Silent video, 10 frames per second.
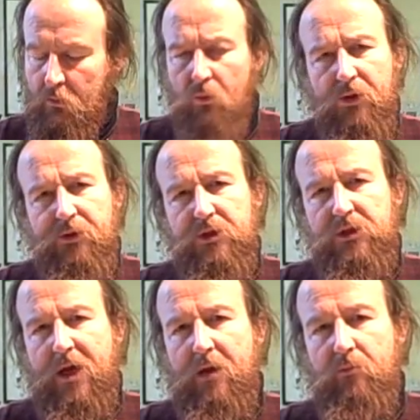with the
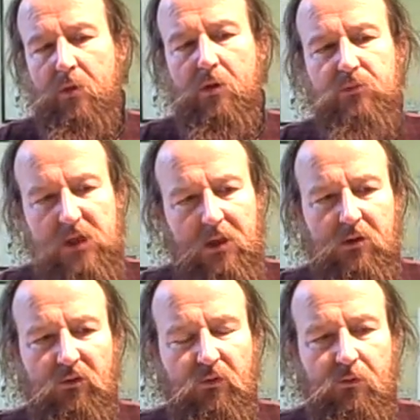same
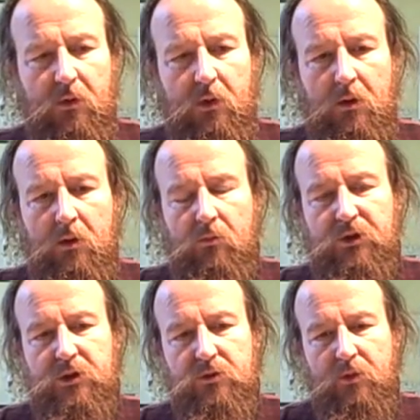objective,
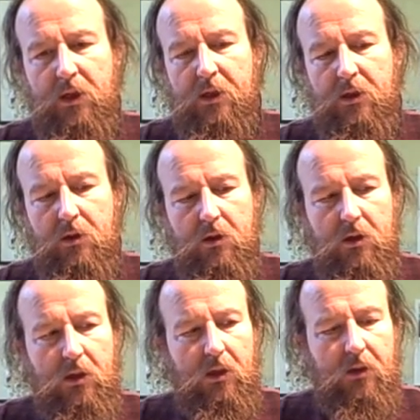which is really
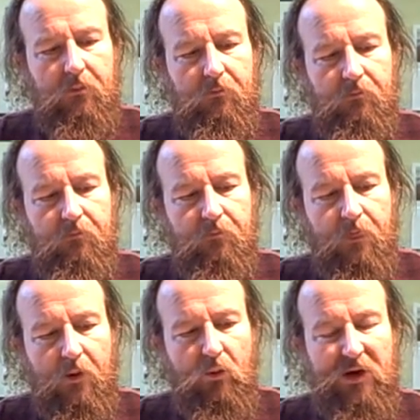
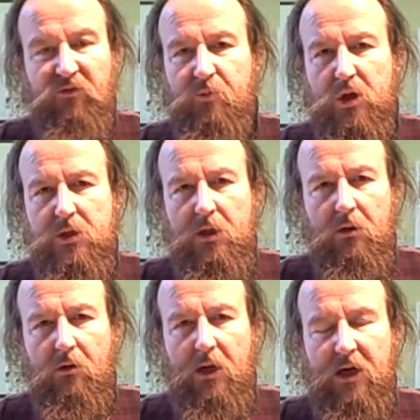one of beauty and
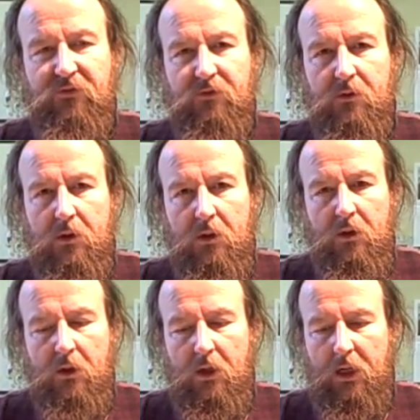craft
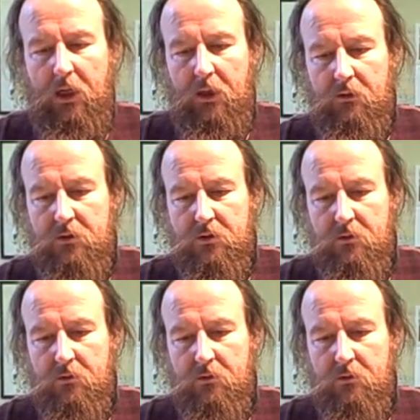and